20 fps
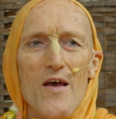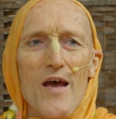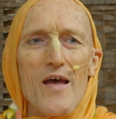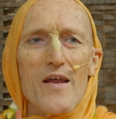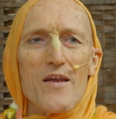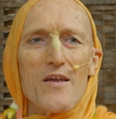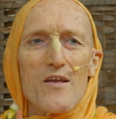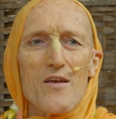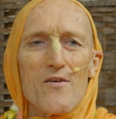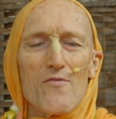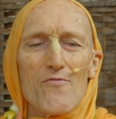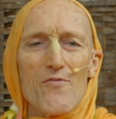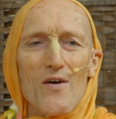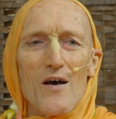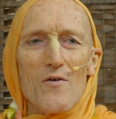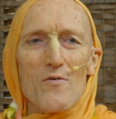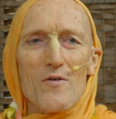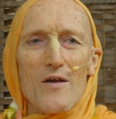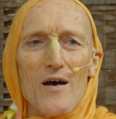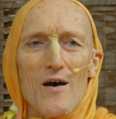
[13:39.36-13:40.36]
then he
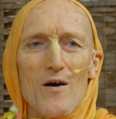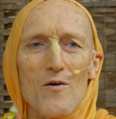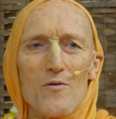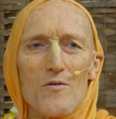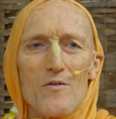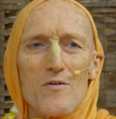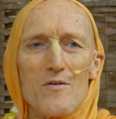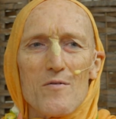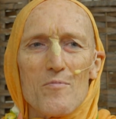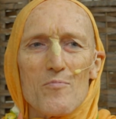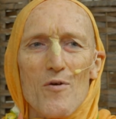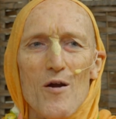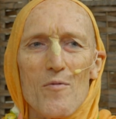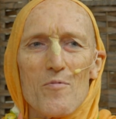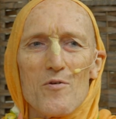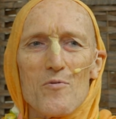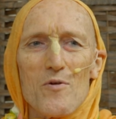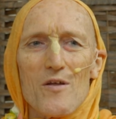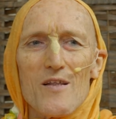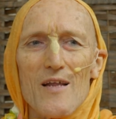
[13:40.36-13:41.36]
found out the
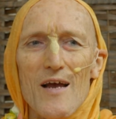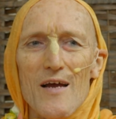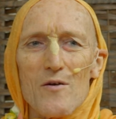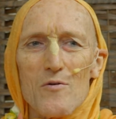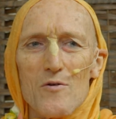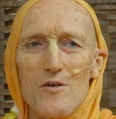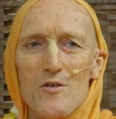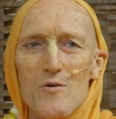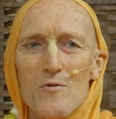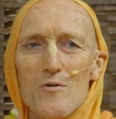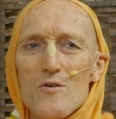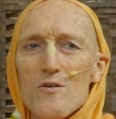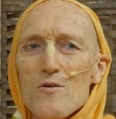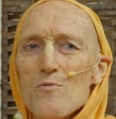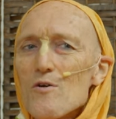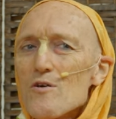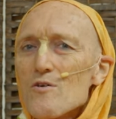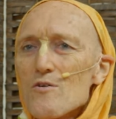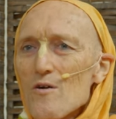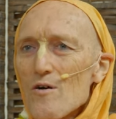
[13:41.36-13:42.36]
problem with language, because it
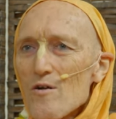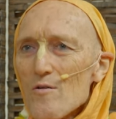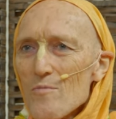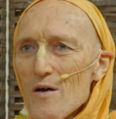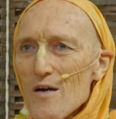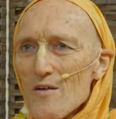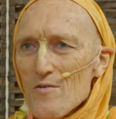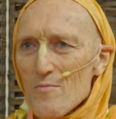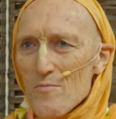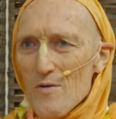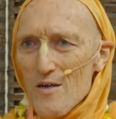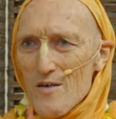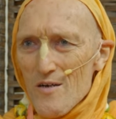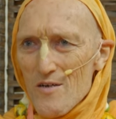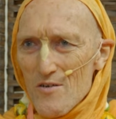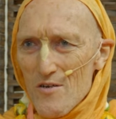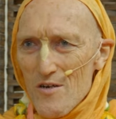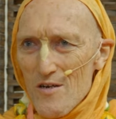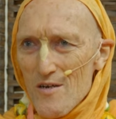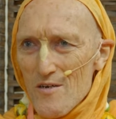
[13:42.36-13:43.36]
wasn't all
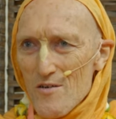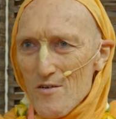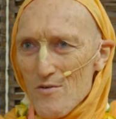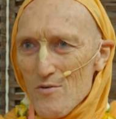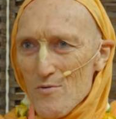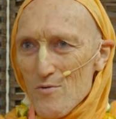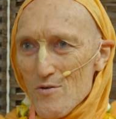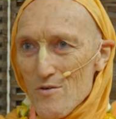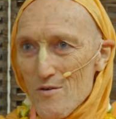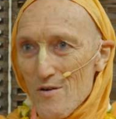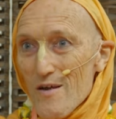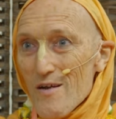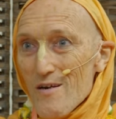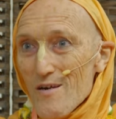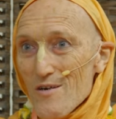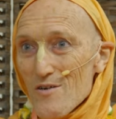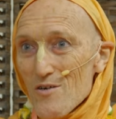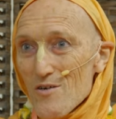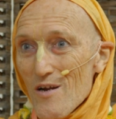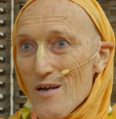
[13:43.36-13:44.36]
mathematics, he had to use
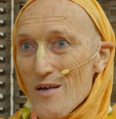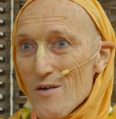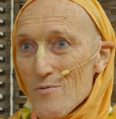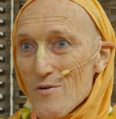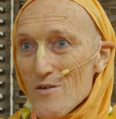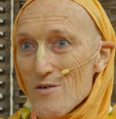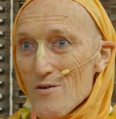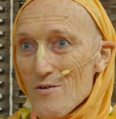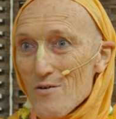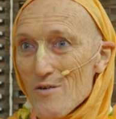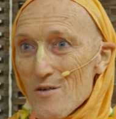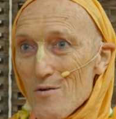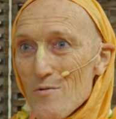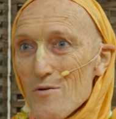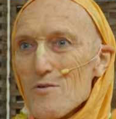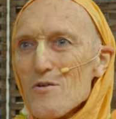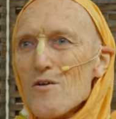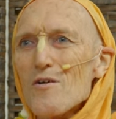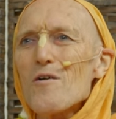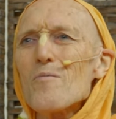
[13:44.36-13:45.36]
English language also. It
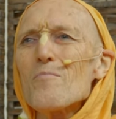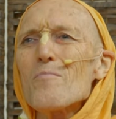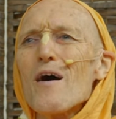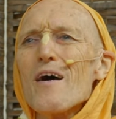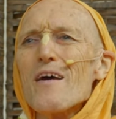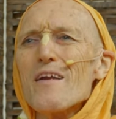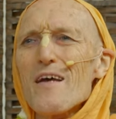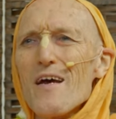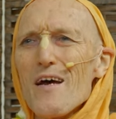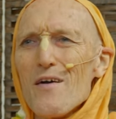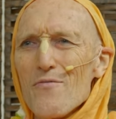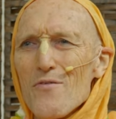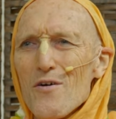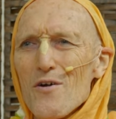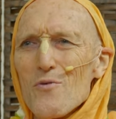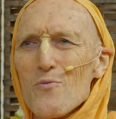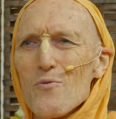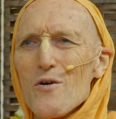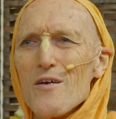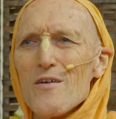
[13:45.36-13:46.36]
was a combined
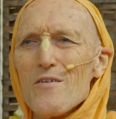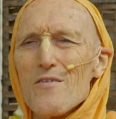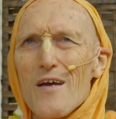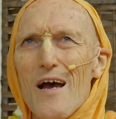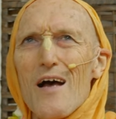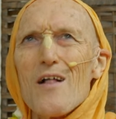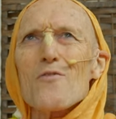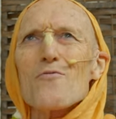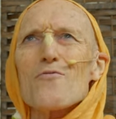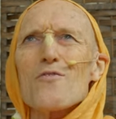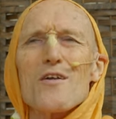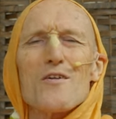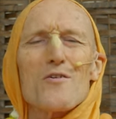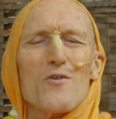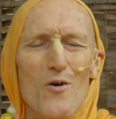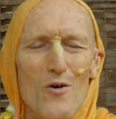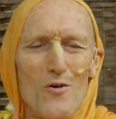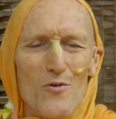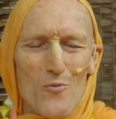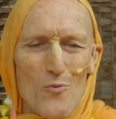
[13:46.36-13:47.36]
effort with Alfred
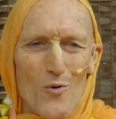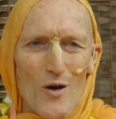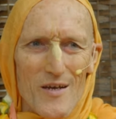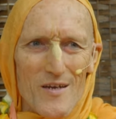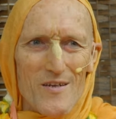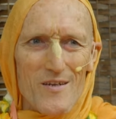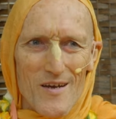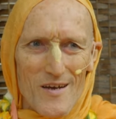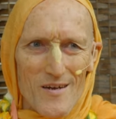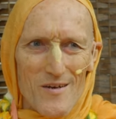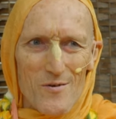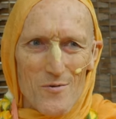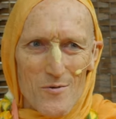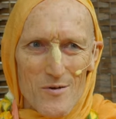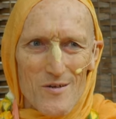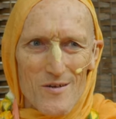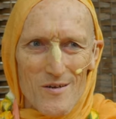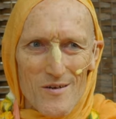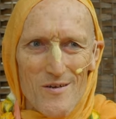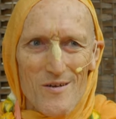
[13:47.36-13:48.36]
North Whitehead, who
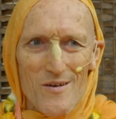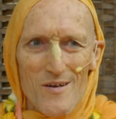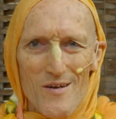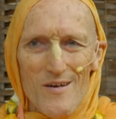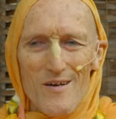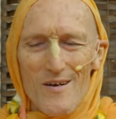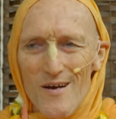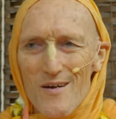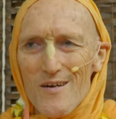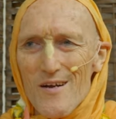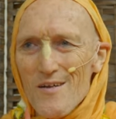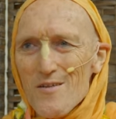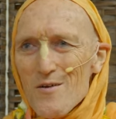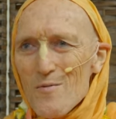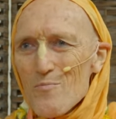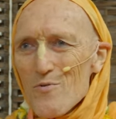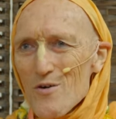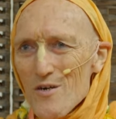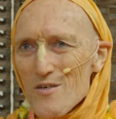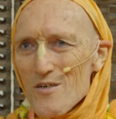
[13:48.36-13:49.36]
was a,
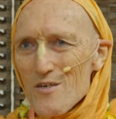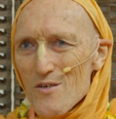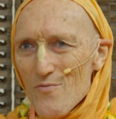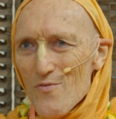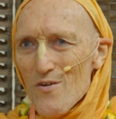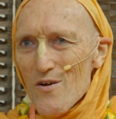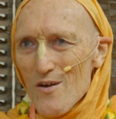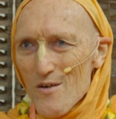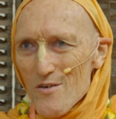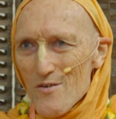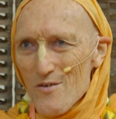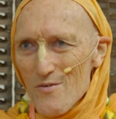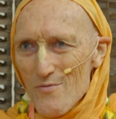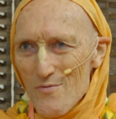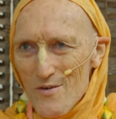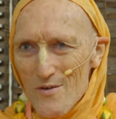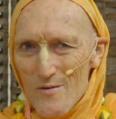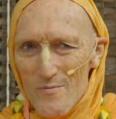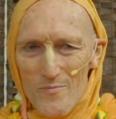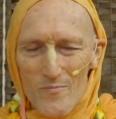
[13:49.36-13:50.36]
another British
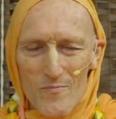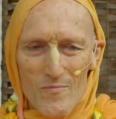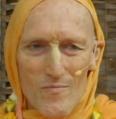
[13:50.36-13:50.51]
philosopher.